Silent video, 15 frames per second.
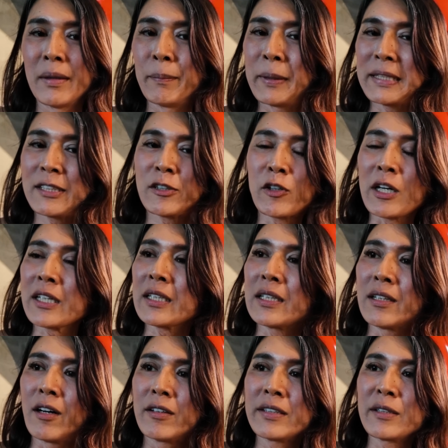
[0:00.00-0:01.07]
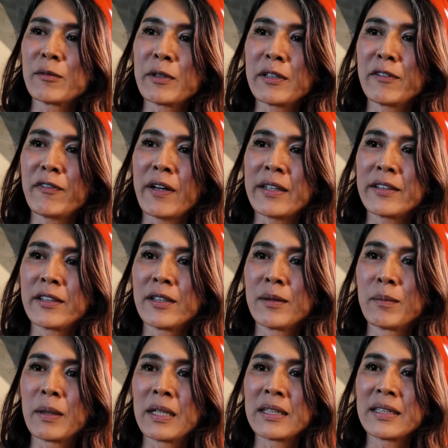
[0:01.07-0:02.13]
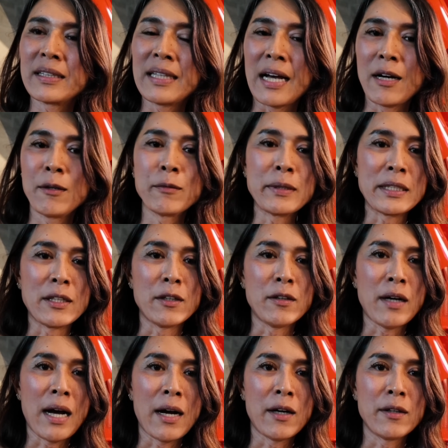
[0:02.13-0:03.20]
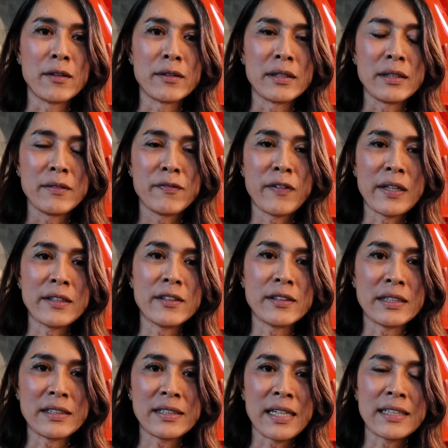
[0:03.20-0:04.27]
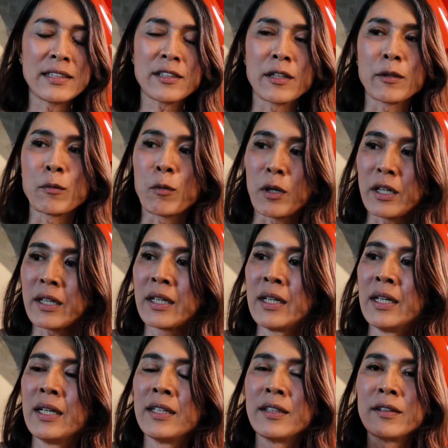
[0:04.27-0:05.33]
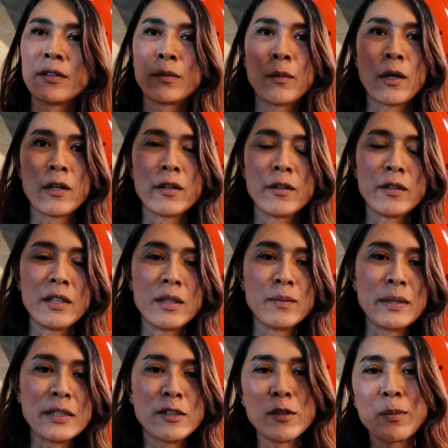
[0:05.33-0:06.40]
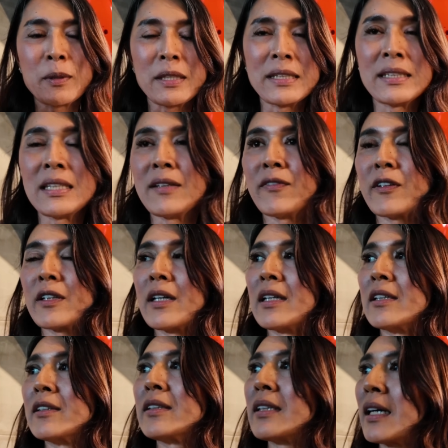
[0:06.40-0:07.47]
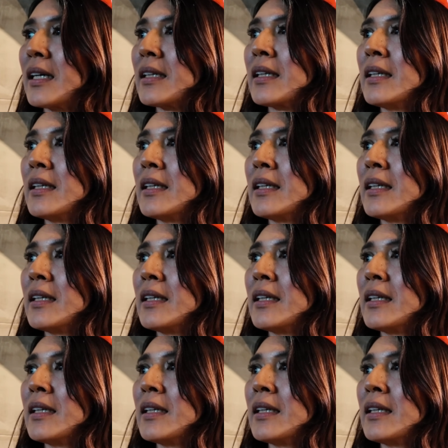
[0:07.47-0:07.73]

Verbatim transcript: A big struggle on the rear fender, but now we know how the fenders and sides could work. Tomorrow it'll be super easy for the other side.